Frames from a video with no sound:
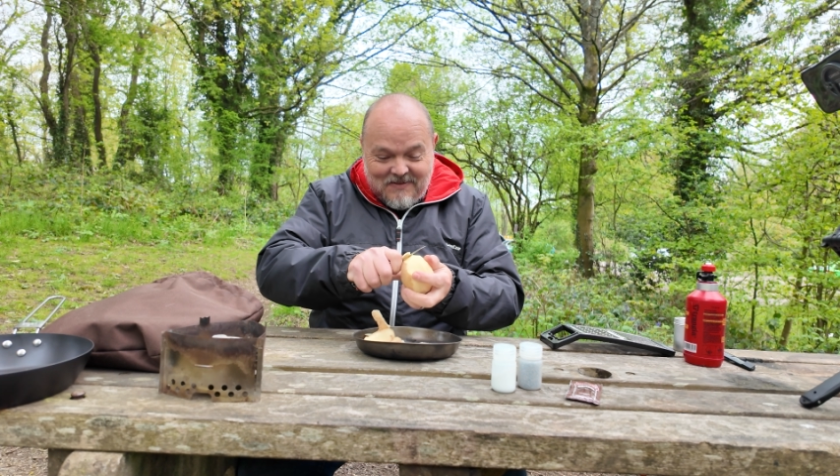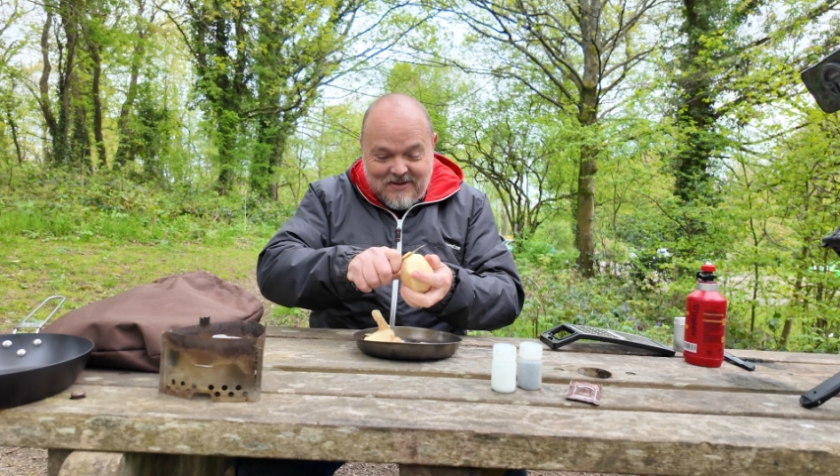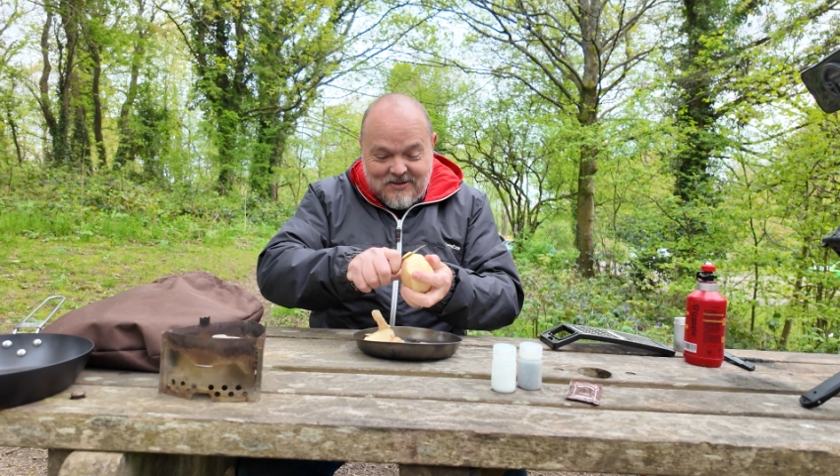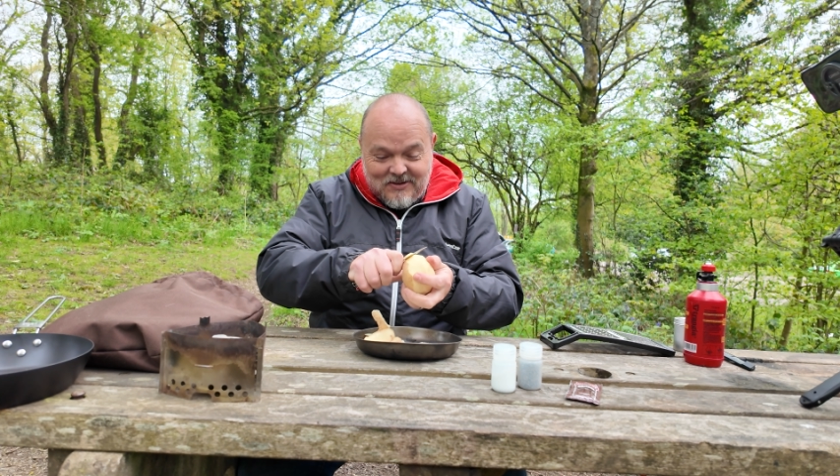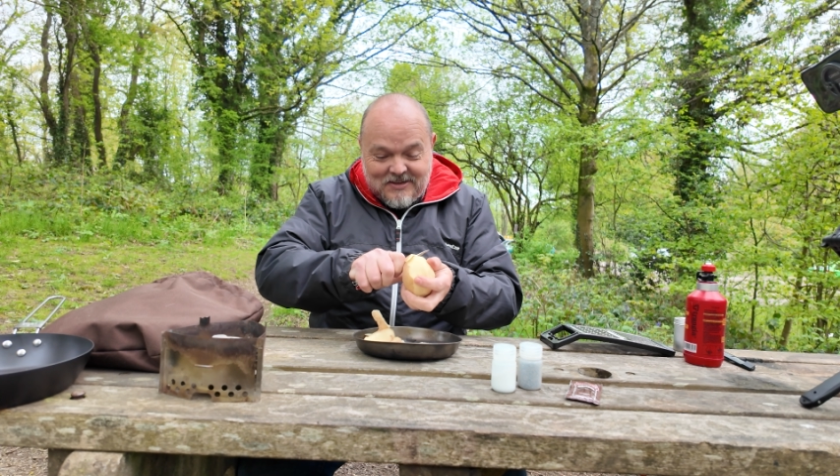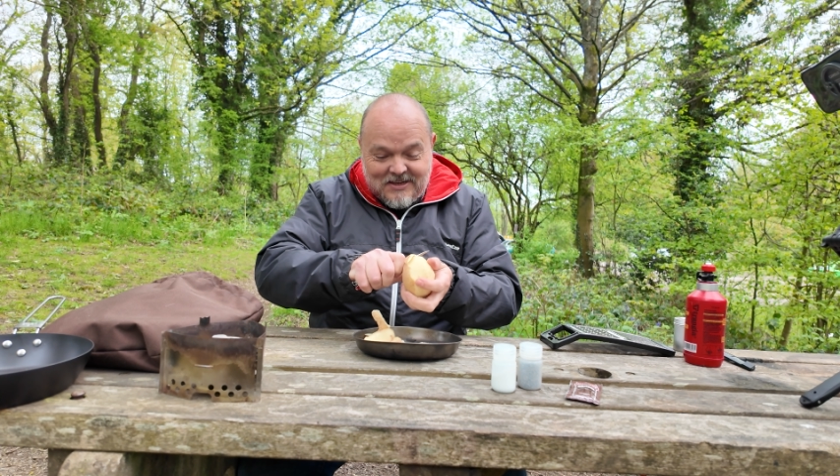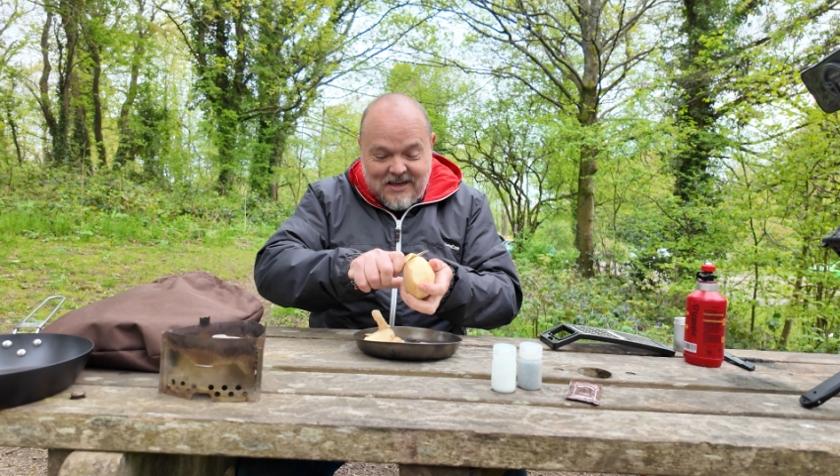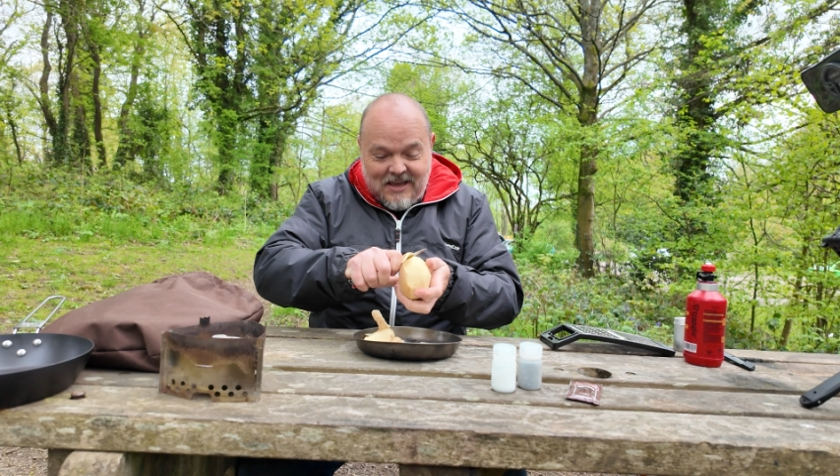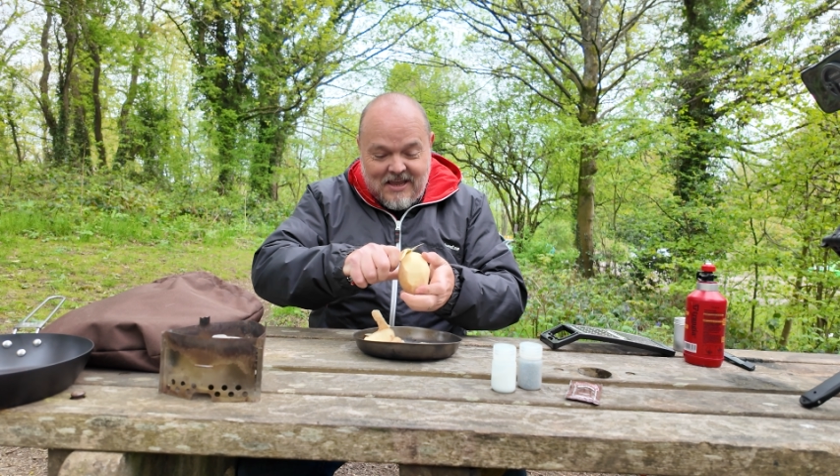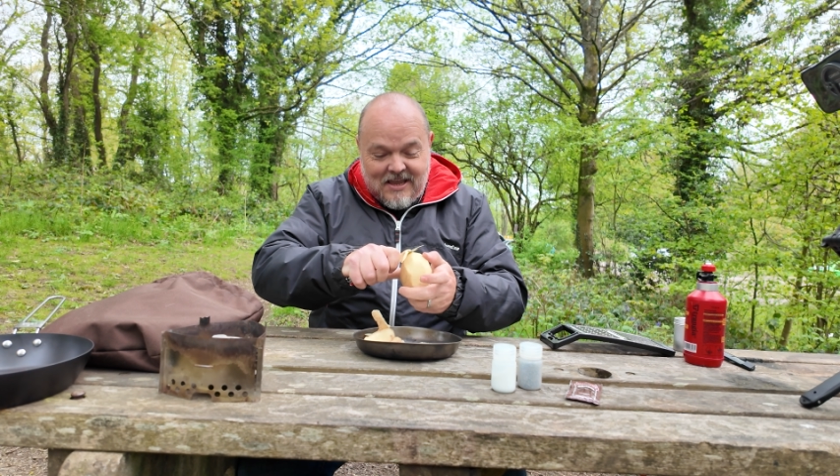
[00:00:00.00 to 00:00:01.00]
We shall
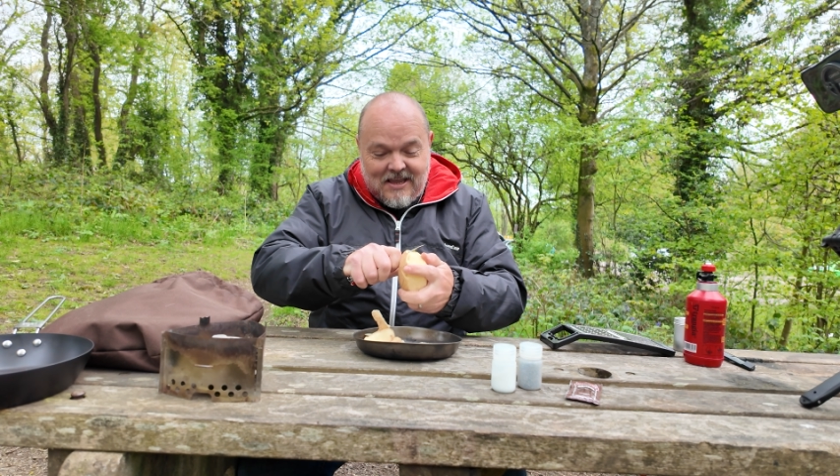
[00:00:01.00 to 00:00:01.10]
see.